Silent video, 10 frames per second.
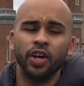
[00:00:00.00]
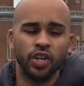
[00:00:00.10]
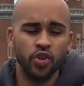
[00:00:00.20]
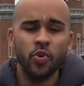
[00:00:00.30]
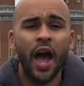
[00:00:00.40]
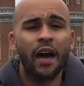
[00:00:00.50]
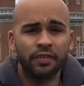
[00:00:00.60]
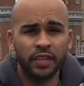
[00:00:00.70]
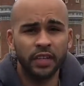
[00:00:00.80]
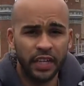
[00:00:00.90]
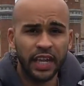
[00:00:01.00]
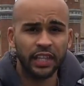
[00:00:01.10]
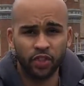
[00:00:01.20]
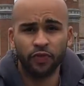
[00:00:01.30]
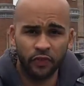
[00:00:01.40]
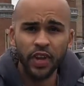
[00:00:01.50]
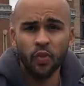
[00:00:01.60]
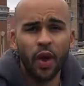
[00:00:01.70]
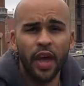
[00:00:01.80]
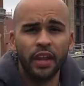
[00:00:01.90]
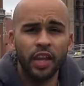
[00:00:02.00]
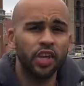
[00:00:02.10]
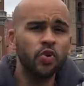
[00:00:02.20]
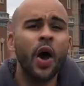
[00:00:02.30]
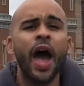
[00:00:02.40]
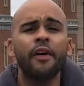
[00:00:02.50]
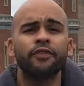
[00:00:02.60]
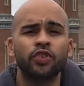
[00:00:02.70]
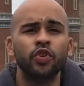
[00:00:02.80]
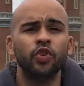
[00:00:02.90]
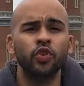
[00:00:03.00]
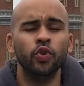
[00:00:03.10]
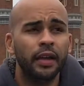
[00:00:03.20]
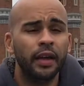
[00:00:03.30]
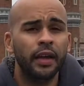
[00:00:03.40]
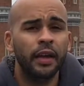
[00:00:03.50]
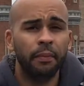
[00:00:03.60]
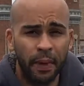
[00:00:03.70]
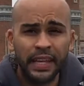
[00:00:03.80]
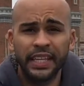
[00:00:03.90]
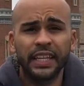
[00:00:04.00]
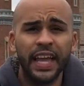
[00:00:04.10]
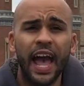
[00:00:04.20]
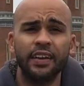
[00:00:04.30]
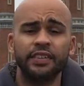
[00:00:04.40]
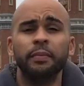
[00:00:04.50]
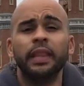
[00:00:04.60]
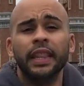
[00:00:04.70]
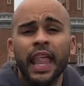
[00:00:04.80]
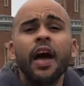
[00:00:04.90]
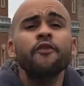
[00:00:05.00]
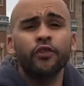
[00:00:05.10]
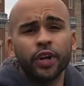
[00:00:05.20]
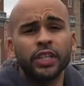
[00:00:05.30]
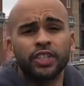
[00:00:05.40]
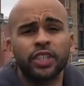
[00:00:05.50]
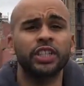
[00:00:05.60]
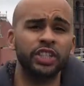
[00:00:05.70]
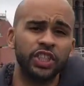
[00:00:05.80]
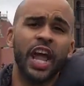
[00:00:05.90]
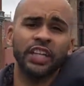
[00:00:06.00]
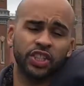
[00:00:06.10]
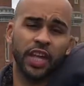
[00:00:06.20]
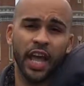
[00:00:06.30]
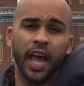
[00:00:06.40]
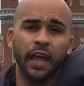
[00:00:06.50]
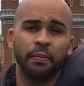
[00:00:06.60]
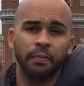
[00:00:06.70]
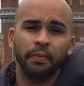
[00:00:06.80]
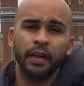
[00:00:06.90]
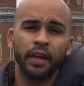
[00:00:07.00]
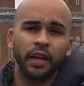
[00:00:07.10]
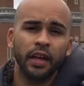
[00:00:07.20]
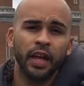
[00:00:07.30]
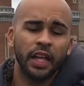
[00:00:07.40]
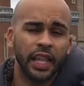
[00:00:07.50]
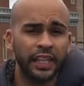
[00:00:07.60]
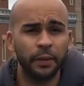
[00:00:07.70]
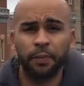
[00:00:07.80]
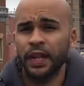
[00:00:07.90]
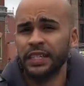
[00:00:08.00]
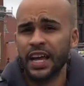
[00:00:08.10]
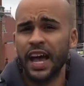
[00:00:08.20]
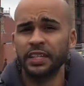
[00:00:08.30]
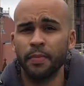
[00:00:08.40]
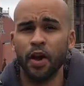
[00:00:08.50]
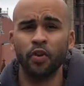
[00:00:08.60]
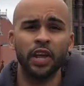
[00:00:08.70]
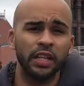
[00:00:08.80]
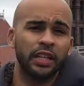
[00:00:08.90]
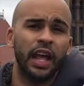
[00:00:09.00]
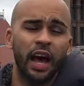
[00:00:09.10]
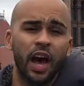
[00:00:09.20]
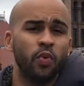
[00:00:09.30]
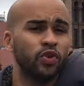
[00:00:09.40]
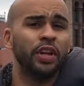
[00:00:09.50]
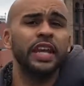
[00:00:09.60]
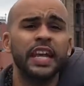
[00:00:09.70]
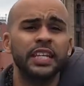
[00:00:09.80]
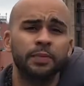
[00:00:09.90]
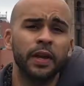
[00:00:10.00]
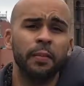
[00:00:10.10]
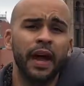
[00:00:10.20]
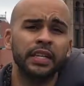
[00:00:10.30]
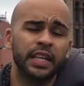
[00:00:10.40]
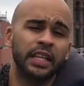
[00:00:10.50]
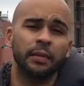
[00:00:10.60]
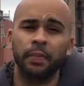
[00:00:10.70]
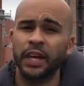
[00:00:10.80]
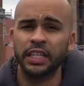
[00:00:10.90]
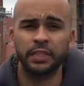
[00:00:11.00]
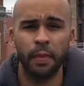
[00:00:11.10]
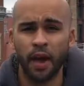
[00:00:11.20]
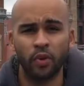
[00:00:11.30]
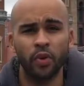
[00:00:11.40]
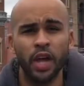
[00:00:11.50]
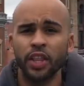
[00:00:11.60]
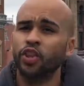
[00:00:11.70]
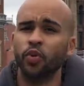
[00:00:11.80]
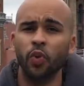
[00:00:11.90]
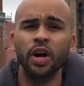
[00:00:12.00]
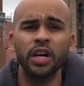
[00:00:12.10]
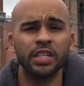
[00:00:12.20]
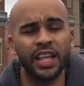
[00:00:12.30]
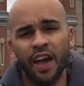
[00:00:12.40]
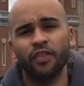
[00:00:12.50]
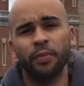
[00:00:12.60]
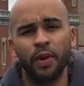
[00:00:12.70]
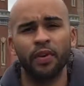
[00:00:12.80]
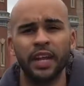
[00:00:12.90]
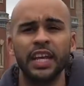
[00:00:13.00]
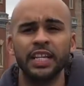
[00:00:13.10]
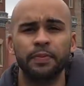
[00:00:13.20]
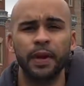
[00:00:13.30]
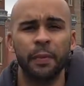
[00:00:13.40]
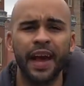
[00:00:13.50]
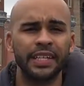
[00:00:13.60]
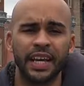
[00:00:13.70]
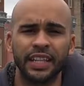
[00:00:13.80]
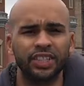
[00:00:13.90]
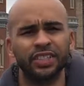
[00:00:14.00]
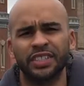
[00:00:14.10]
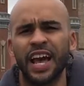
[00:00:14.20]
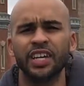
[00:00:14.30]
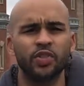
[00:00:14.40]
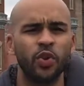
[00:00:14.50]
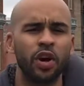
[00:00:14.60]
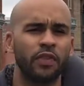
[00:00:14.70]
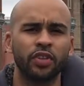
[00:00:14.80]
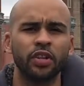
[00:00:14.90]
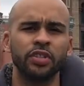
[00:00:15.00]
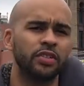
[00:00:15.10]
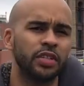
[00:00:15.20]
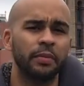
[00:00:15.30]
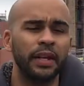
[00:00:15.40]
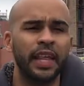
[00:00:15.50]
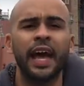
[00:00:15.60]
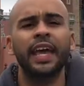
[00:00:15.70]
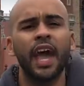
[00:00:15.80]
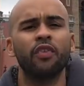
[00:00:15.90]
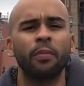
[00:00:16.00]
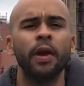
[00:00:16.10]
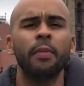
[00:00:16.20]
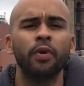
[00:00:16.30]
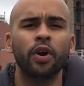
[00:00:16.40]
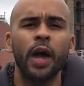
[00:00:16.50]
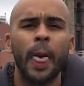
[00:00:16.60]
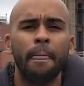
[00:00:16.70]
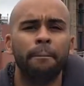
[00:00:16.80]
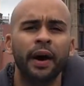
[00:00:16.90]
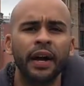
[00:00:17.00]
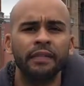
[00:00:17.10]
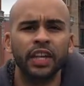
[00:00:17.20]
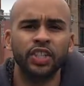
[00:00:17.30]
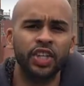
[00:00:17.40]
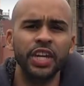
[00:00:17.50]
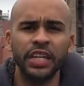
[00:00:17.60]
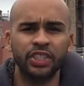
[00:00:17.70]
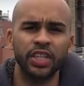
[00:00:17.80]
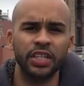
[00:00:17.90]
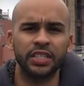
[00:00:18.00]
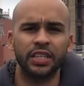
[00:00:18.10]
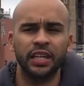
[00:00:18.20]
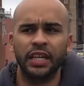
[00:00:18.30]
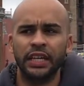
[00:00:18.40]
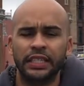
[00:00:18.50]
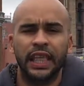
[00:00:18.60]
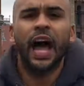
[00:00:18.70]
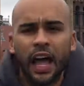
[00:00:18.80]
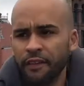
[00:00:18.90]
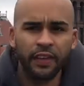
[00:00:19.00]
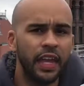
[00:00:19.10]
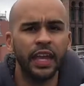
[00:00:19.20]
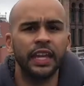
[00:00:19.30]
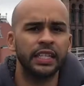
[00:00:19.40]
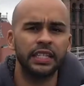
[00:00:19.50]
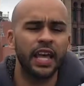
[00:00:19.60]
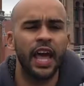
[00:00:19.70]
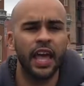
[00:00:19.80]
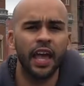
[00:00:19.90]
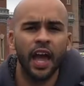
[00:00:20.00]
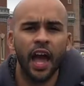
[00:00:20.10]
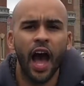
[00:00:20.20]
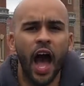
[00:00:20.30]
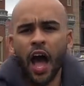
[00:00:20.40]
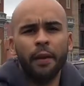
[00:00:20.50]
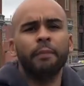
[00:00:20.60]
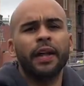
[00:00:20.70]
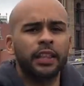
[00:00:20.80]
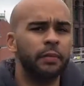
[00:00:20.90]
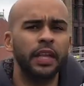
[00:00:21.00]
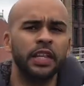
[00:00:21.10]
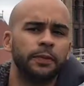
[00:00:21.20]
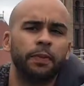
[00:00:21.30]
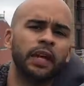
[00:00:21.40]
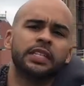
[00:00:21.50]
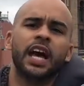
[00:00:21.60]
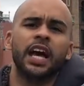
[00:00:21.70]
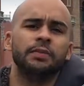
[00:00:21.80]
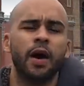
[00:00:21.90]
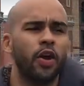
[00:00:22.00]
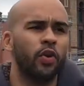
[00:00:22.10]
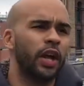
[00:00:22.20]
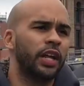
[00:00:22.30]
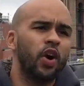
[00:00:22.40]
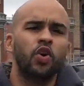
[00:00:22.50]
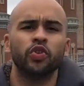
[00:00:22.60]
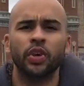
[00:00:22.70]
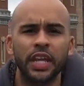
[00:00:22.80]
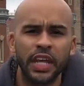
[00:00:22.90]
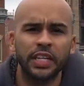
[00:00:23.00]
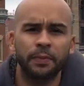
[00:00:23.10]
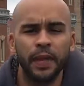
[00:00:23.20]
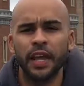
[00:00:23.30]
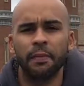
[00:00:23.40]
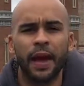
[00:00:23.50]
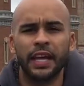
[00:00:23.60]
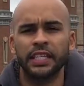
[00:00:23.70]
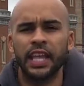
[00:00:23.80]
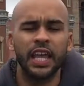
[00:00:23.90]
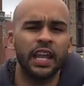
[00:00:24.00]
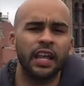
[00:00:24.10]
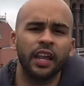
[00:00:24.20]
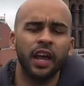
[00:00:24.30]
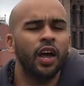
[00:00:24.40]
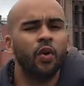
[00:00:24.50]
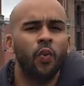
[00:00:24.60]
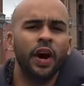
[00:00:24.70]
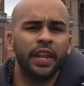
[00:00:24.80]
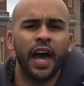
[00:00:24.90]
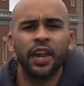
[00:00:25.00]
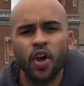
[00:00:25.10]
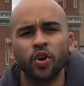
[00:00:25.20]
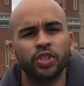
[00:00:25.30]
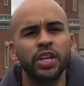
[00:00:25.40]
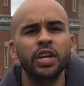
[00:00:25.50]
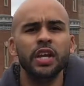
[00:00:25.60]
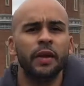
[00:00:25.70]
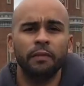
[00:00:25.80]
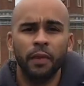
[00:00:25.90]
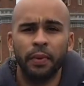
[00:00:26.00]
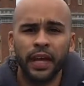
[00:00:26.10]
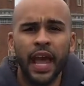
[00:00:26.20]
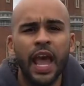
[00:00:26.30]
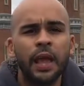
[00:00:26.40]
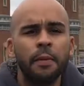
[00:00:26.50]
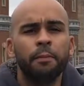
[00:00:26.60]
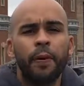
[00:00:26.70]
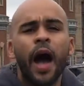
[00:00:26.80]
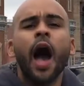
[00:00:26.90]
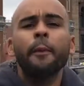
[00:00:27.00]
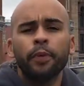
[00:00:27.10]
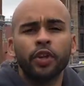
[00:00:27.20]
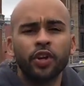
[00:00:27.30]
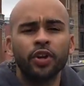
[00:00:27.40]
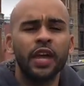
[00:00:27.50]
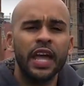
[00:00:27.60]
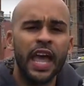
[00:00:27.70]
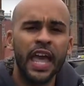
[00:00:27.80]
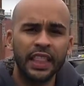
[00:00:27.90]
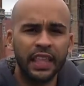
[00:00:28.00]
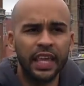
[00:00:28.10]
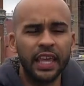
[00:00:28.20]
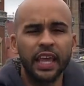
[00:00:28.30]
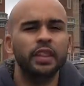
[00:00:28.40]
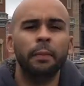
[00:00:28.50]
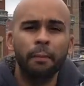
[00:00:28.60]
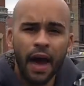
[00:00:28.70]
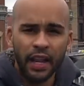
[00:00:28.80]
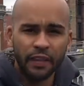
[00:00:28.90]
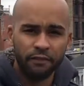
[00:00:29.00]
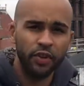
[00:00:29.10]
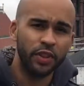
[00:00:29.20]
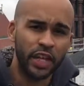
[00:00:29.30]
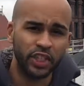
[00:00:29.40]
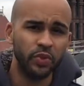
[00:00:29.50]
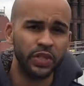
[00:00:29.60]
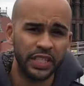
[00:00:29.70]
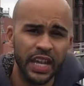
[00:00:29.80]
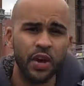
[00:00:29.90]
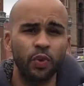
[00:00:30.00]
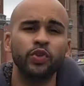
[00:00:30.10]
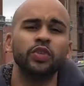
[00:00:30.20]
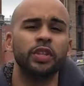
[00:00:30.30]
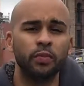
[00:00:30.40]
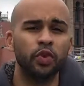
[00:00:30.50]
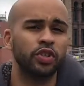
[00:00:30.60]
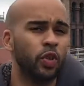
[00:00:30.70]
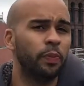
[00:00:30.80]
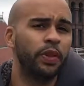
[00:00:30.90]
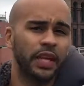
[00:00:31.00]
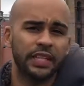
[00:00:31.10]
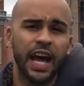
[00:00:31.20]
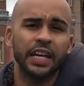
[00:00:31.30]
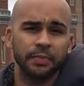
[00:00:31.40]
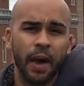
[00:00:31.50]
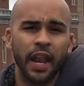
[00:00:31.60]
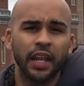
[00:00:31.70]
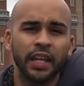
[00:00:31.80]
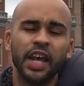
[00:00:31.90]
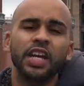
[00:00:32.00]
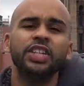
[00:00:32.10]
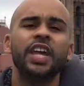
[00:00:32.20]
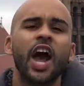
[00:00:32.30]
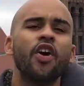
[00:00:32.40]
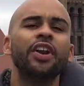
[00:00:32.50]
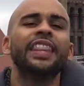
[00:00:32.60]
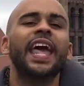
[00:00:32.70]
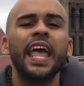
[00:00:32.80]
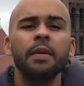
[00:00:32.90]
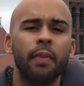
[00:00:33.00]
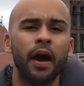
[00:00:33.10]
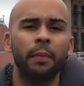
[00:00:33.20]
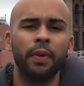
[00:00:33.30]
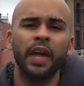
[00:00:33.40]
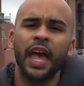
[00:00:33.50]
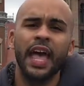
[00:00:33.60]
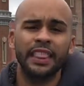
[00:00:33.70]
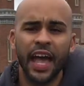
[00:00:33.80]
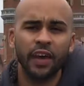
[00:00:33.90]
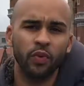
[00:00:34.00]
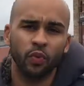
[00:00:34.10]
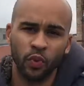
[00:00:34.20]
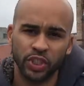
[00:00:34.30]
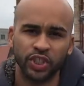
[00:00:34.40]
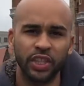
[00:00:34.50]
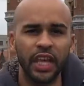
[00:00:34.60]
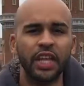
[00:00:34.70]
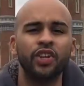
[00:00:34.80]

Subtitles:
you have to get your feet wet. You have to basically have some leverage to change the game. Like the plus size model that was on the ESPN magazine, the biggest model there was ever to be on the ESPN magazine. I think she's a size 12 or 13 or something like that. I can't remember. But she didn't just dive in and say, I'm about to be this plus size model that goes on ESPN magazine and whatnot. No, she became popular in the modeling field that she was in, which was the more so plus size modeling. She got her name up, and that which then